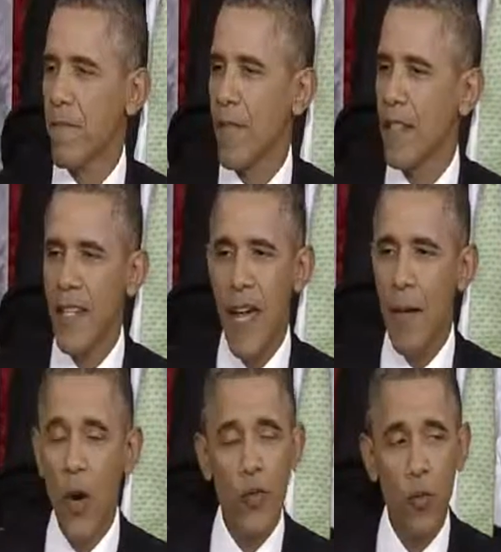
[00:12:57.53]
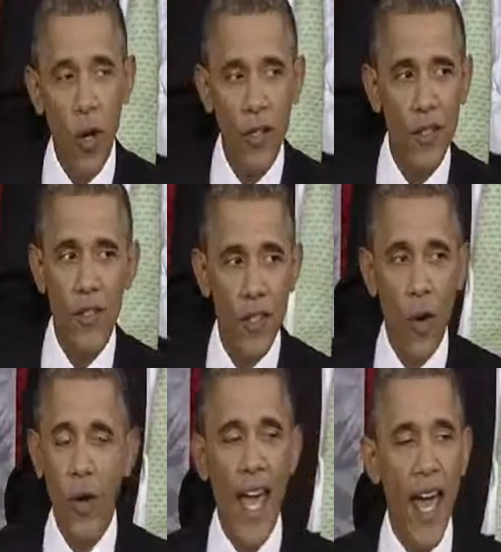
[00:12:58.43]
Today, most workers
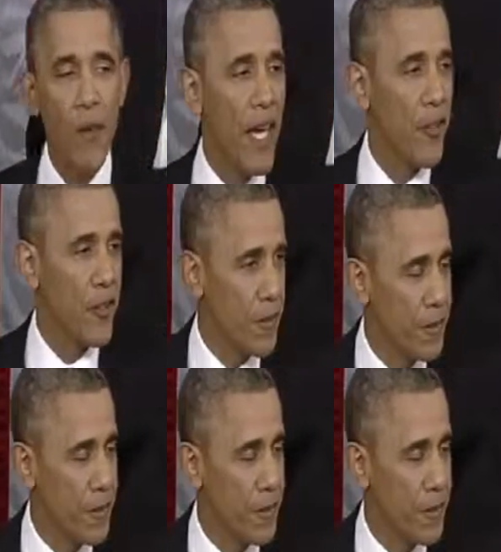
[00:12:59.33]
don't have a pension.